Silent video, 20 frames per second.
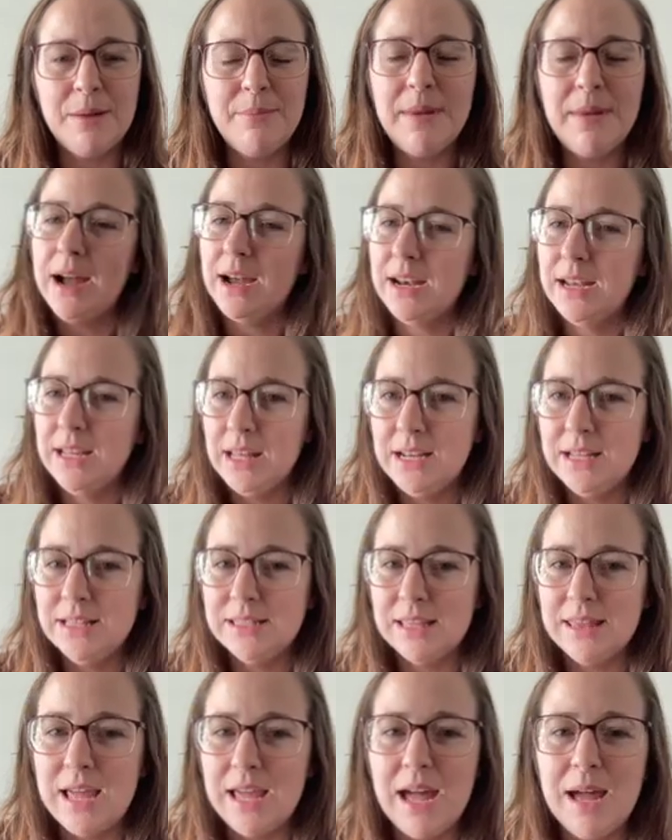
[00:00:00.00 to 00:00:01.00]
I'm not going to get
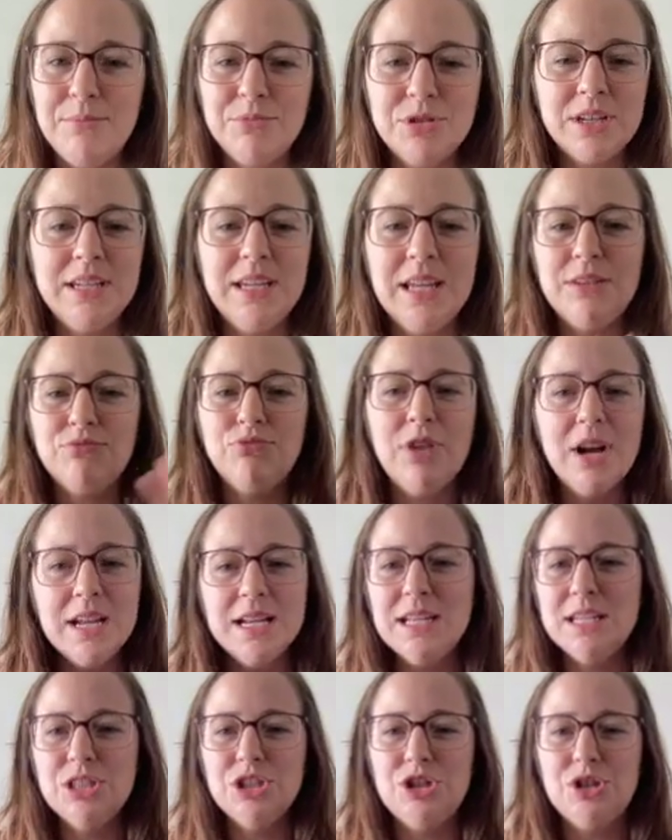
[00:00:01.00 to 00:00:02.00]
into that. I'm going to get
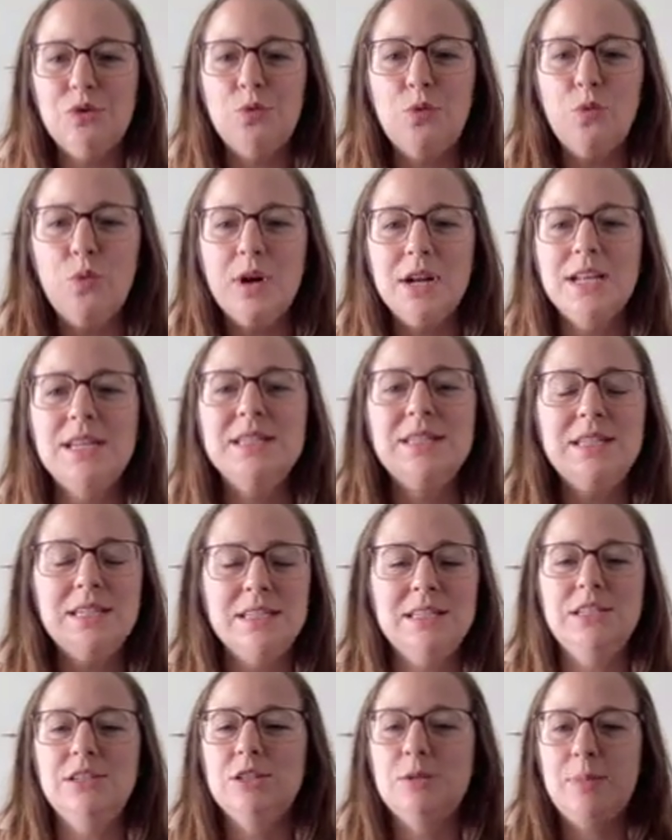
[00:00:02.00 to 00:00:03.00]
right into what is
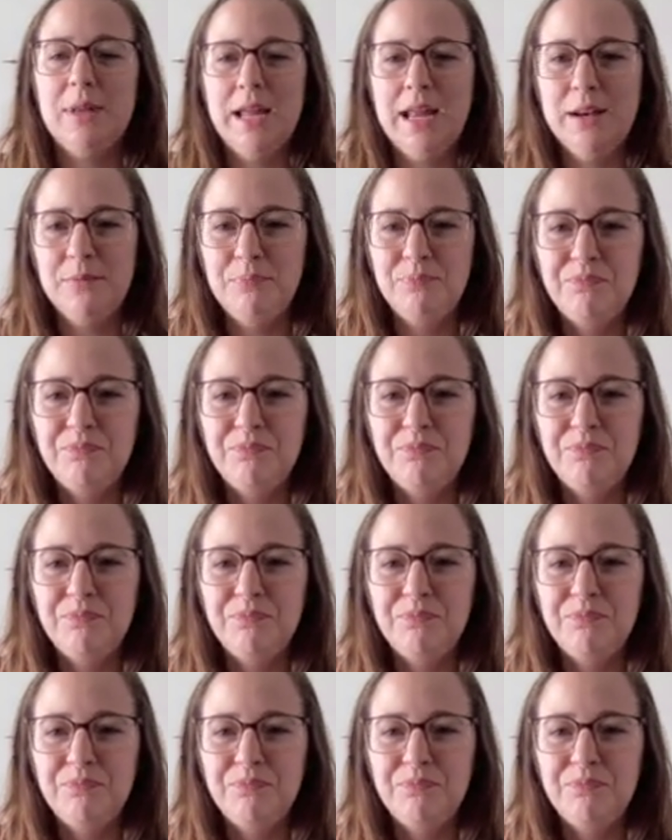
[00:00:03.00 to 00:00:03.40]
this year's plan.